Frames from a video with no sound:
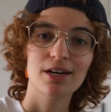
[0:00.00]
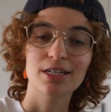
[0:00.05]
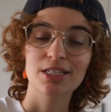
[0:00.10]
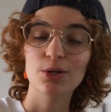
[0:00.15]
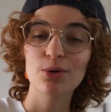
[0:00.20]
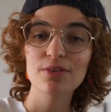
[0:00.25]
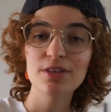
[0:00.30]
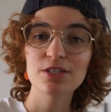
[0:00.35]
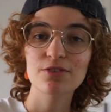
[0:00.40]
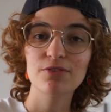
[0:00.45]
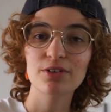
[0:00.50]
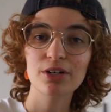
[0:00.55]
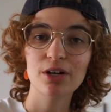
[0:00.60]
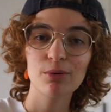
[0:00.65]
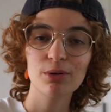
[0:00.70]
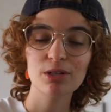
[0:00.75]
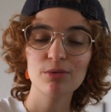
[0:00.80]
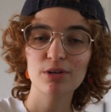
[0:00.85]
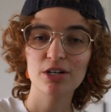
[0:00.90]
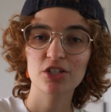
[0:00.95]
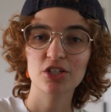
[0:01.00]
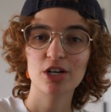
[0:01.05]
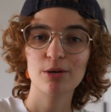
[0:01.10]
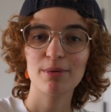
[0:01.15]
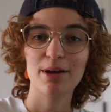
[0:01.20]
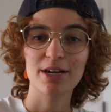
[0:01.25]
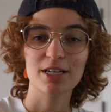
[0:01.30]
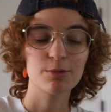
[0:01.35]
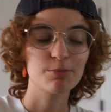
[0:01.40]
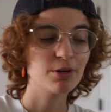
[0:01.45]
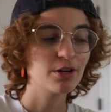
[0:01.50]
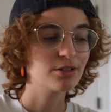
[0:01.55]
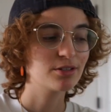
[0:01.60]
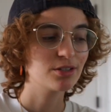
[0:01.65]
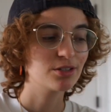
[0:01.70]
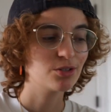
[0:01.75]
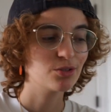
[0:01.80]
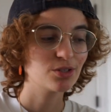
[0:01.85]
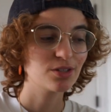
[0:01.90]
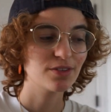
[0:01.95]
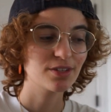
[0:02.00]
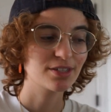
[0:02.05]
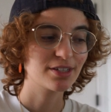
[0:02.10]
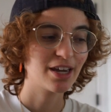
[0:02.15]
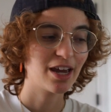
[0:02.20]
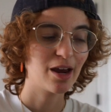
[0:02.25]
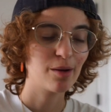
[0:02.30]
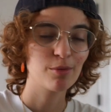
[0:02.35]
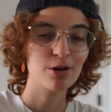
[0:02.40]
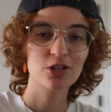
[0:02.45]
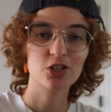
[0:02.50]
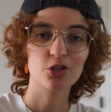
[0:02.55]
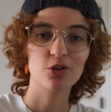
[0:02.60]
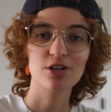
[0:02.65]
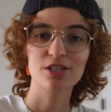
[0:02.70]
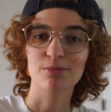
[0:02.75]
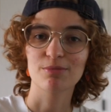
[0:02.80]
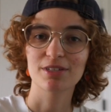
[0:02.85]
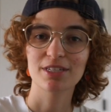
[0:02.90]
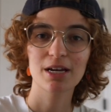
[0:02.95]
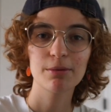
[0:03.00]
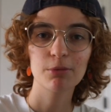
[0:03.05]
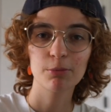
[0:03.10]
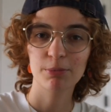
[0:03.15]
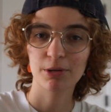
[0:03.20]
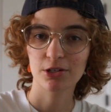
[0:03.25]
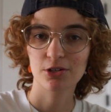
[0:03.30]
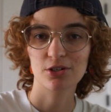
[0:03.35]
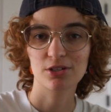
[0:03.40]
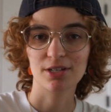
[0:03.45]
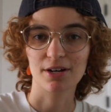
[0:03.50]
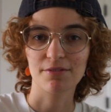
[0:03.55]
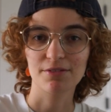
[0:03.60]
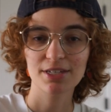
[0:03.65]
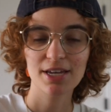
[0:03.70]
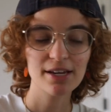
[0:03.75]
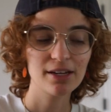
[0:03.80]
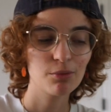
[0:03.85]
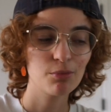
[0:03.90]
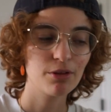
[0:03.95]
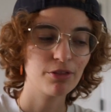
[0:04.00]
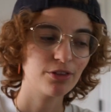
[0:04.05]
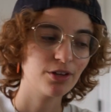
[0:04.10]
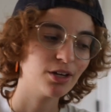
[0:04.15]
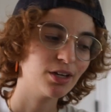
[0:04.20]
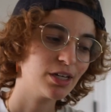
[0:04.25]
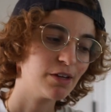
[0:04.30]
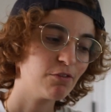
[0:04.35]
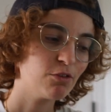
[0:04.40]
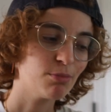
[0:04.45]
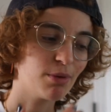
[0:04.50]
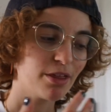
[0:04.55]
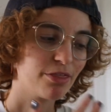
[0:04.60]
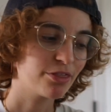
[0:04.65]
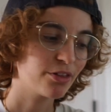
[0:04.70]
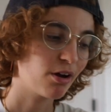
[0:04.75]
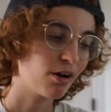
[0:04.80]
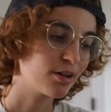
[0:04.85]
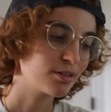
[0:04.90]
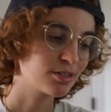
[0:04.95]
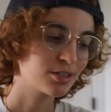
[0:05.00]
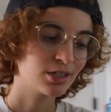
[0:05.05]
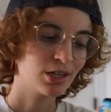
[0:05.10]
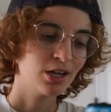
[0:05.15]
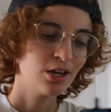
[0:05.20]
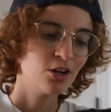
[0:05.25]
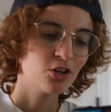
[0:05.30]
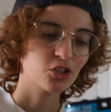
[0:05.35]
So in this video, I really want to share my experiences using this camera, show you some sample pictures that I've taken with it, give you my thoughts,